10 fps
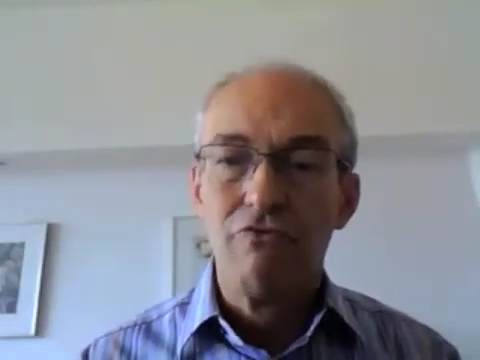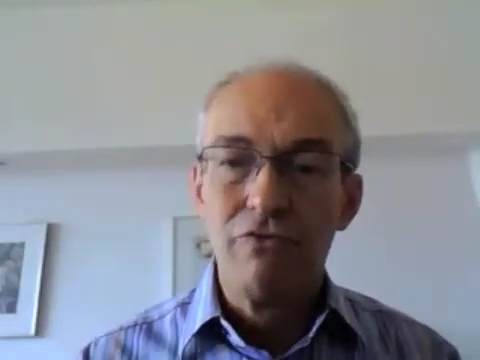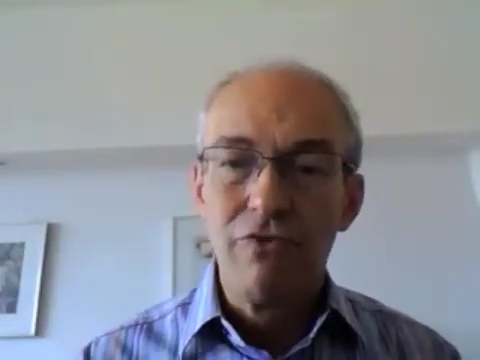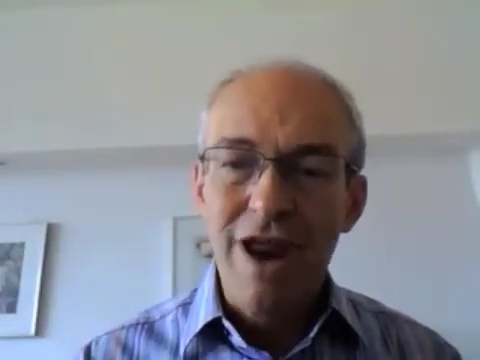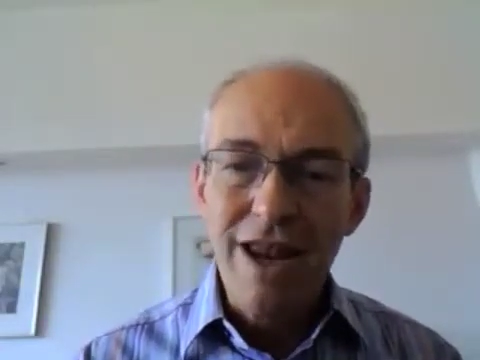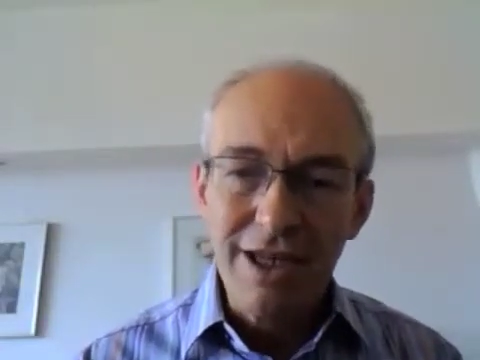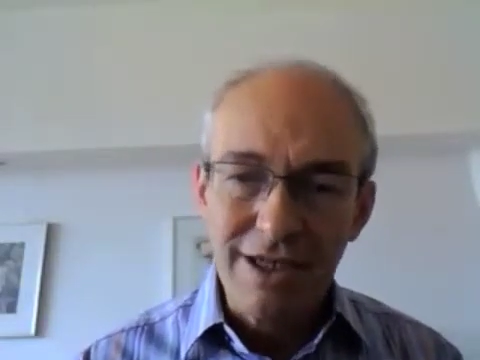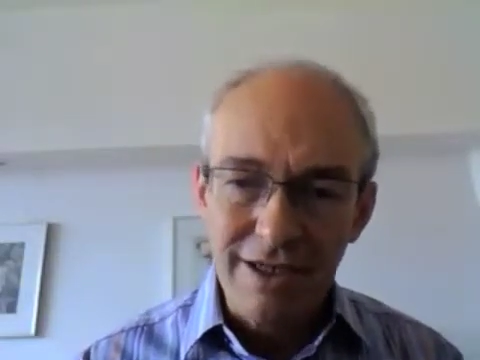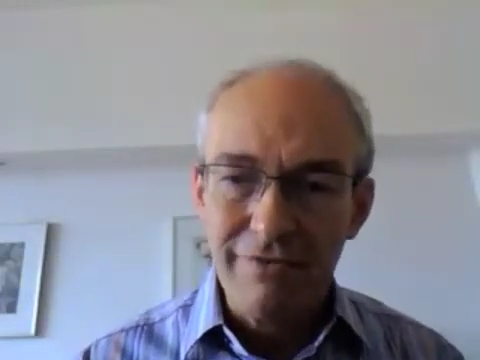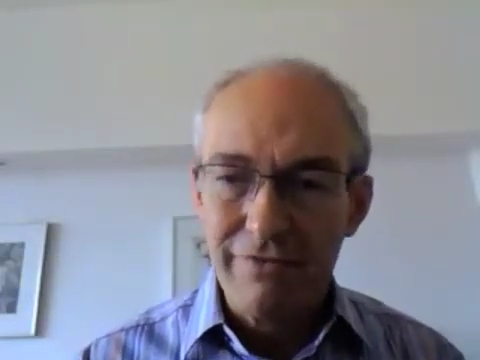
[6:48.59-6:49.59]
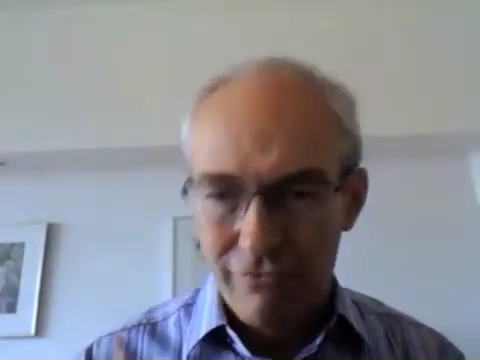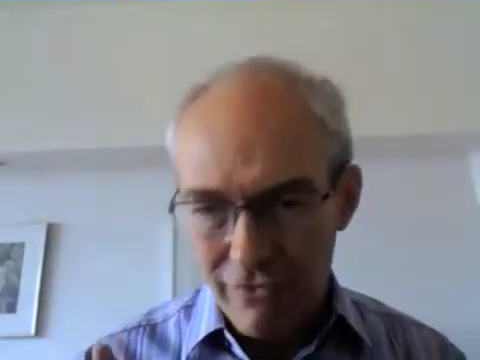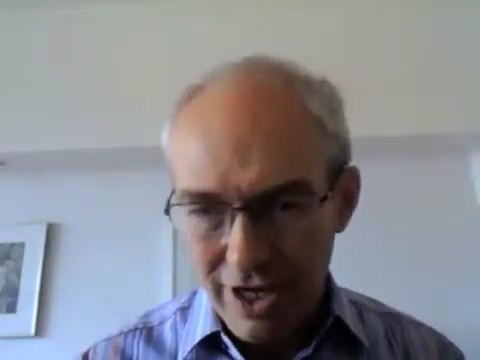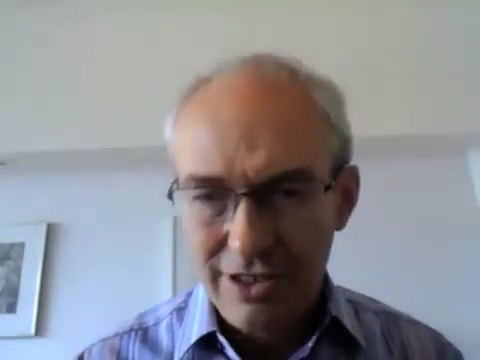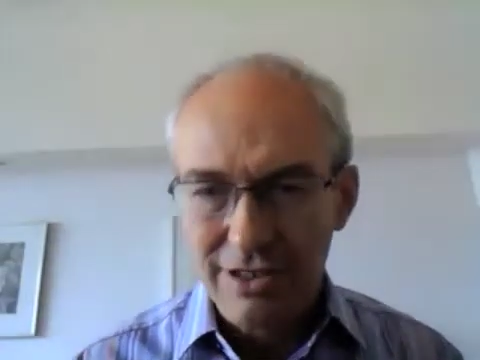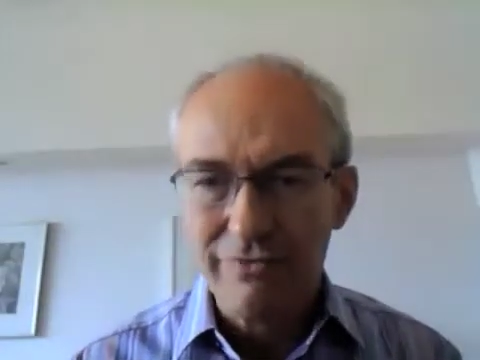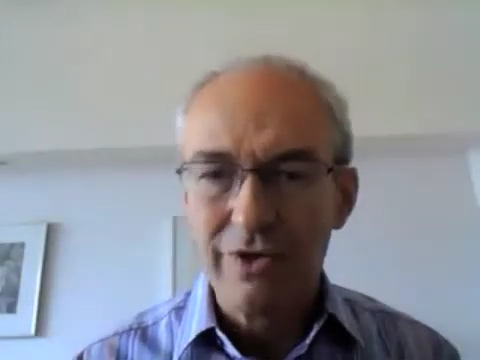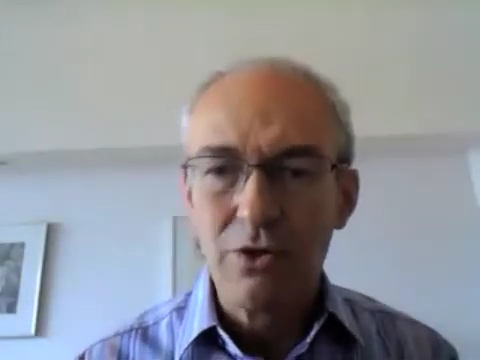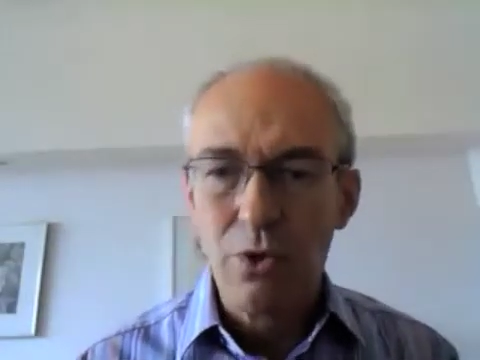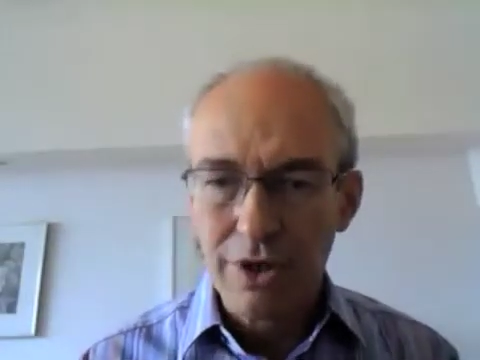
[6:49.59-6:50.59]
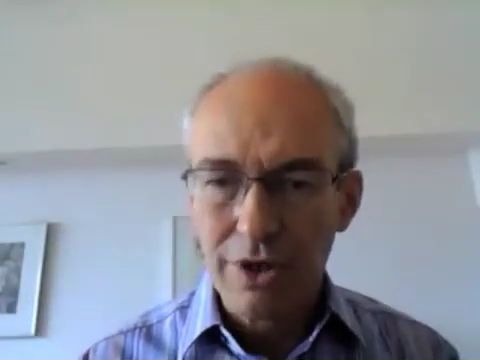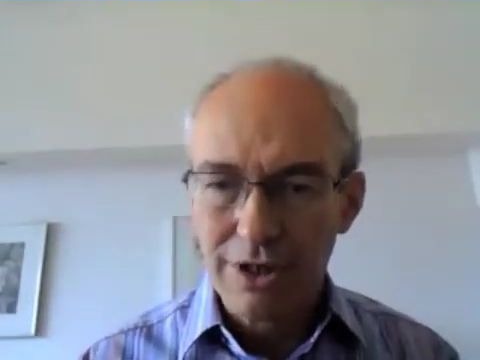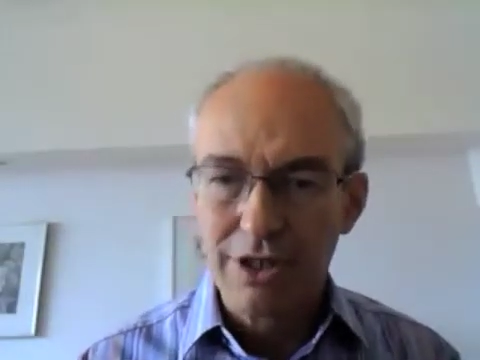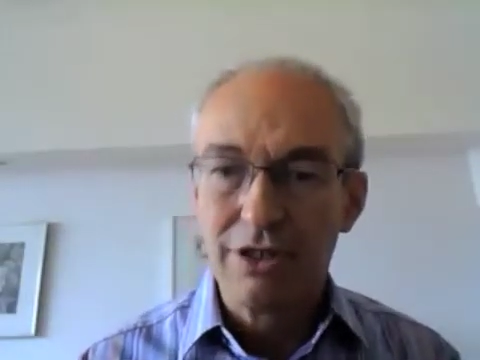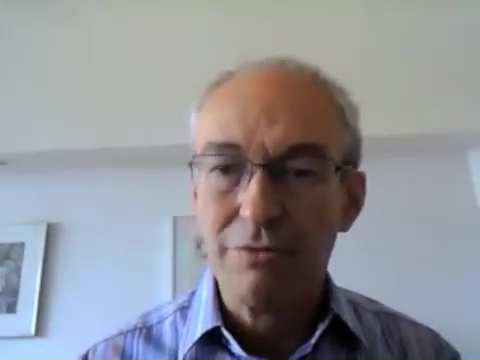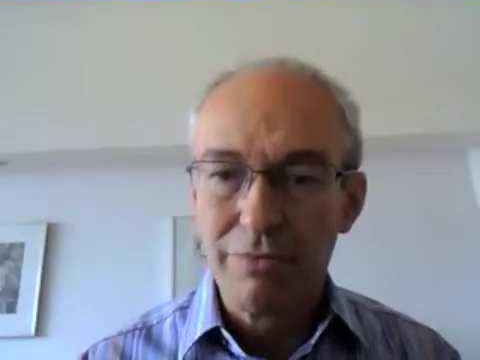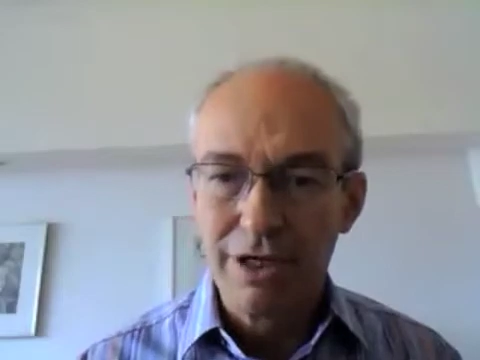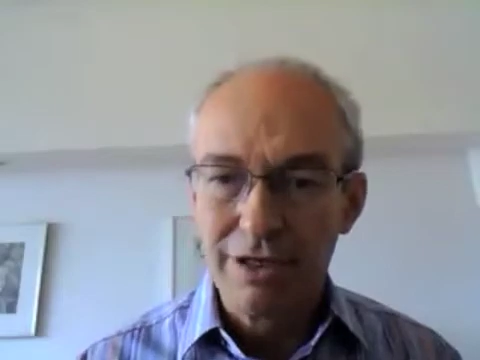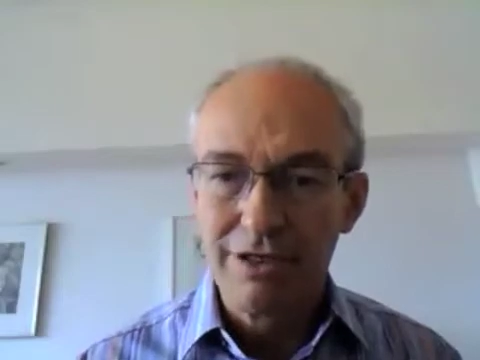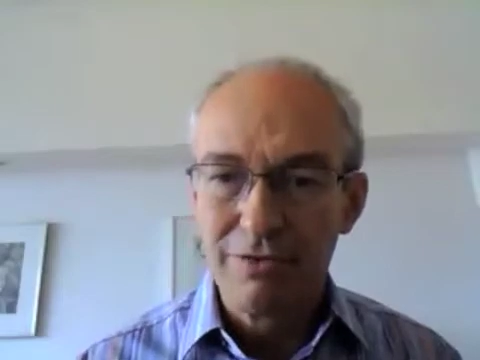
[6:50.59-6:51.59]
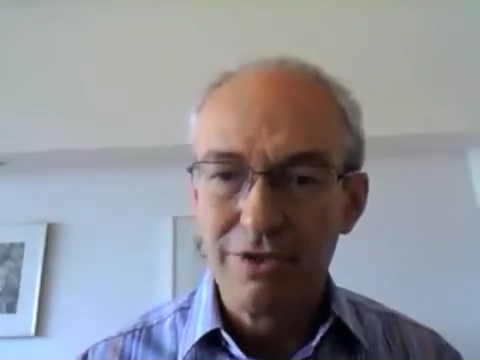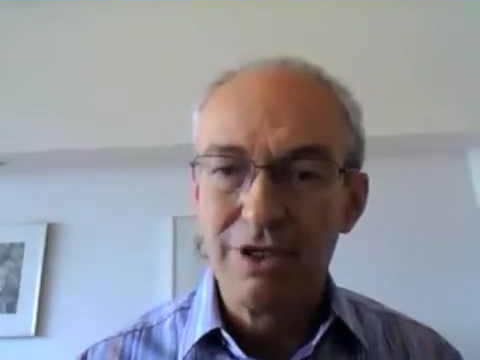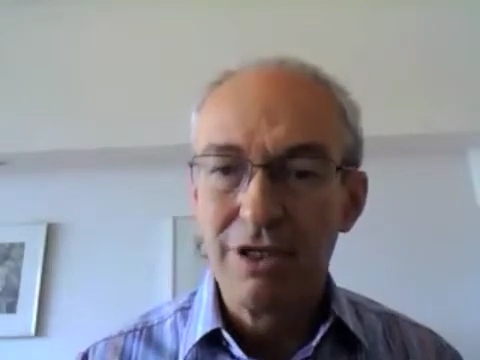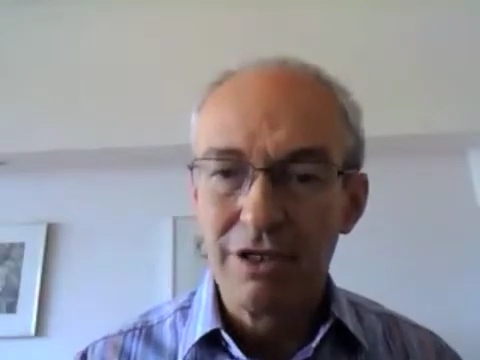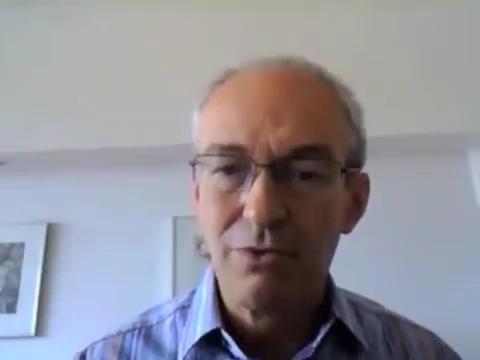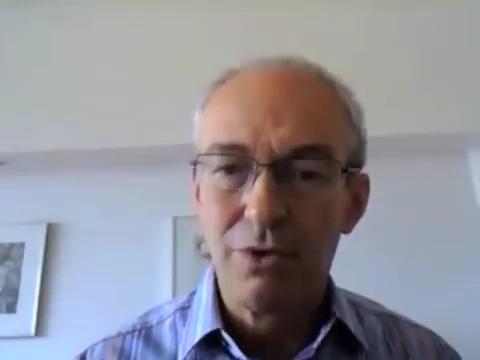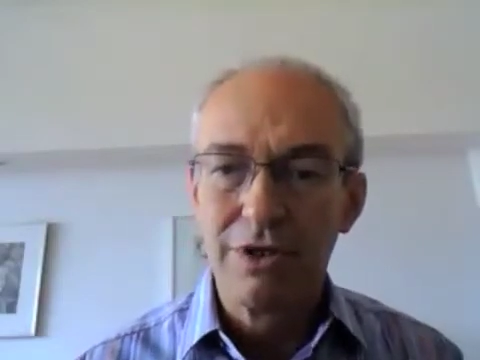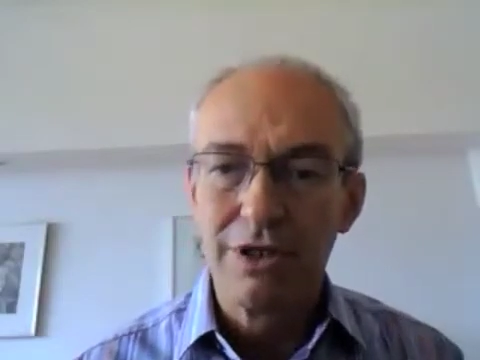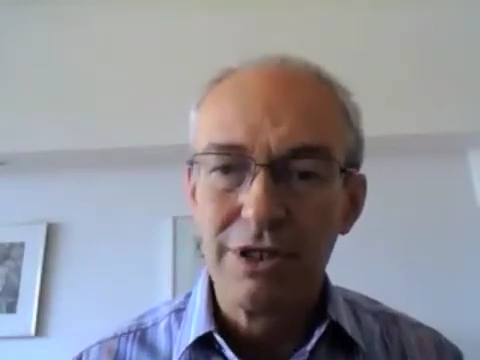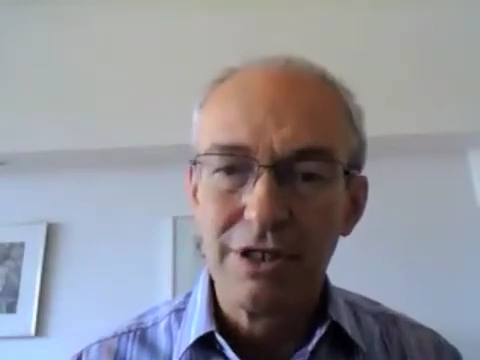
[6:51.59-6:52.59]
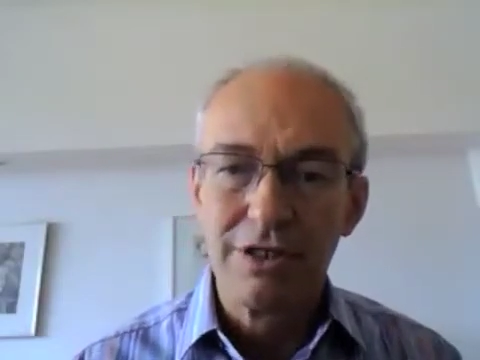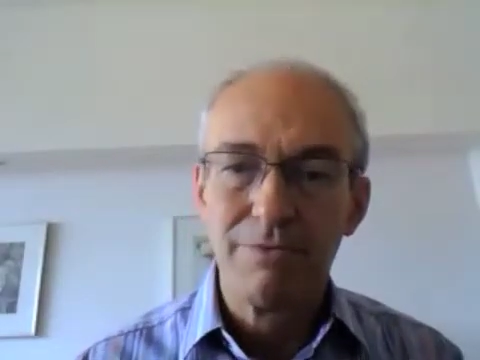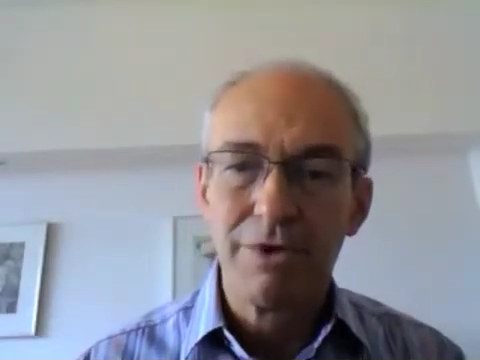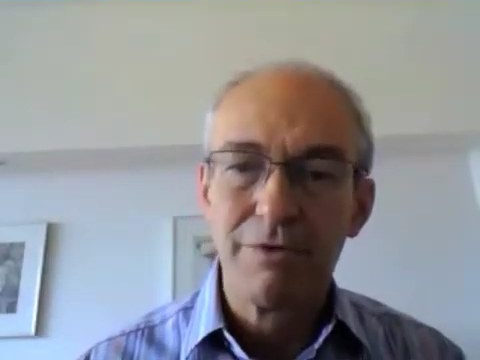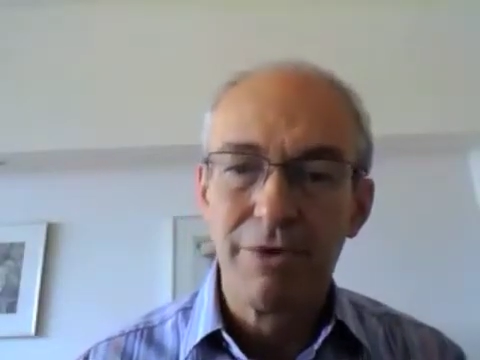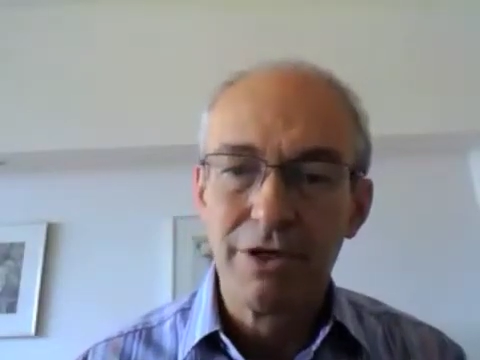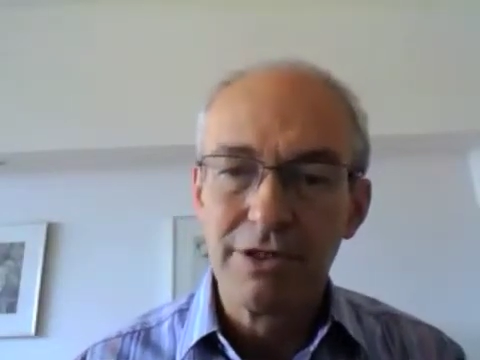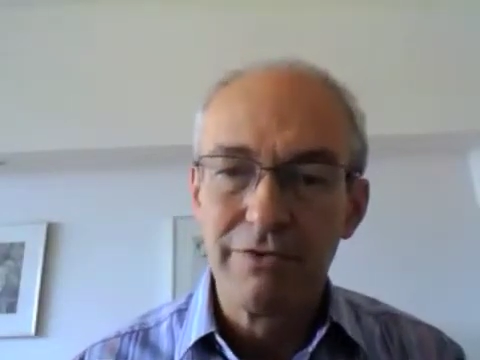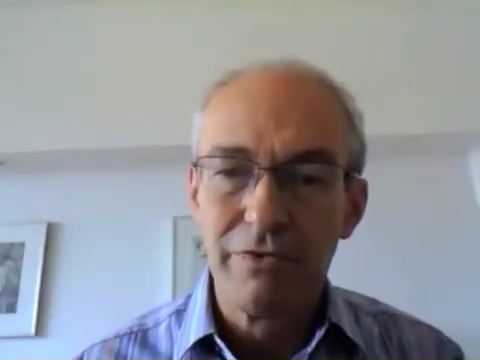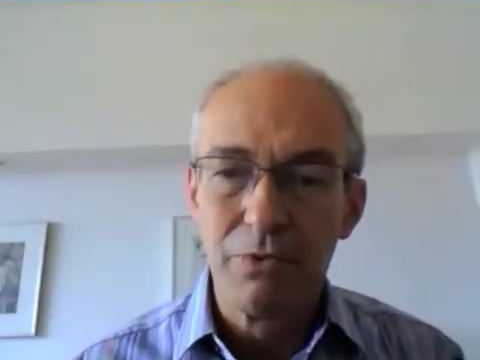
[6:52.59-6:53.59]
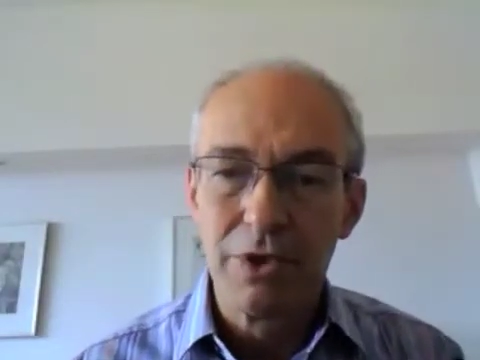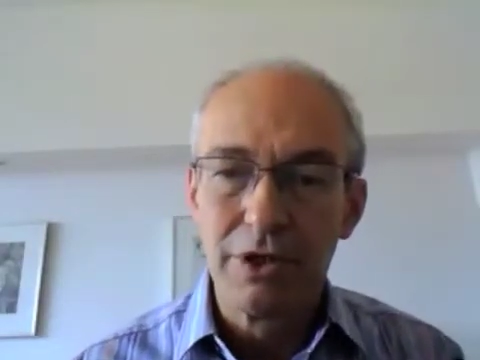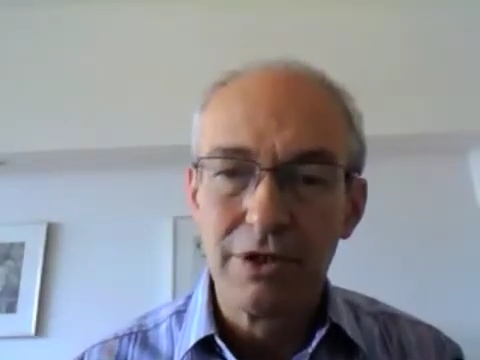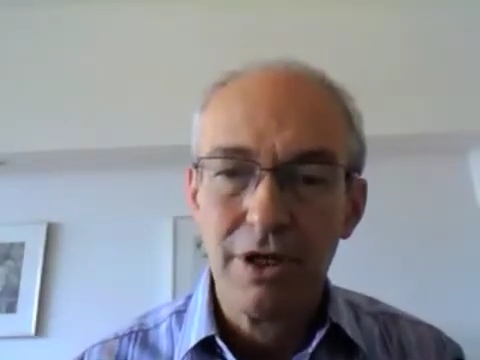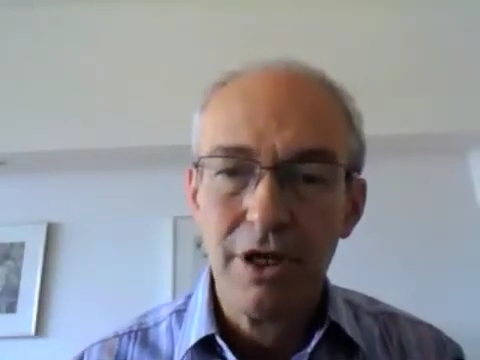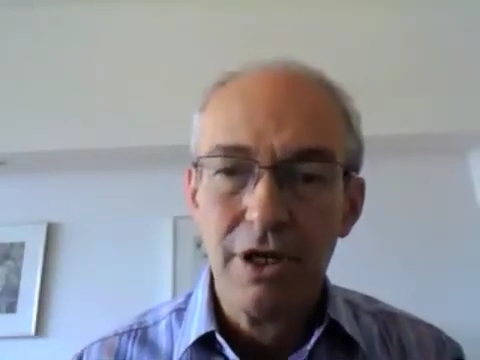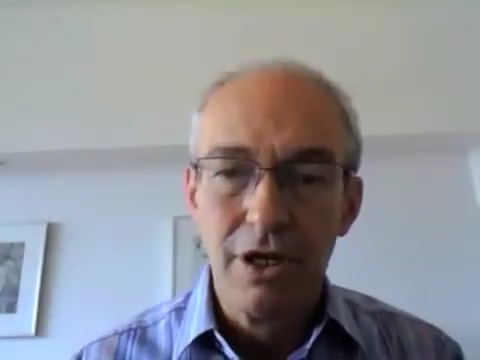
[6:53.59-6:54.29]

relative equality compared to the inequalities in some other parts of the world,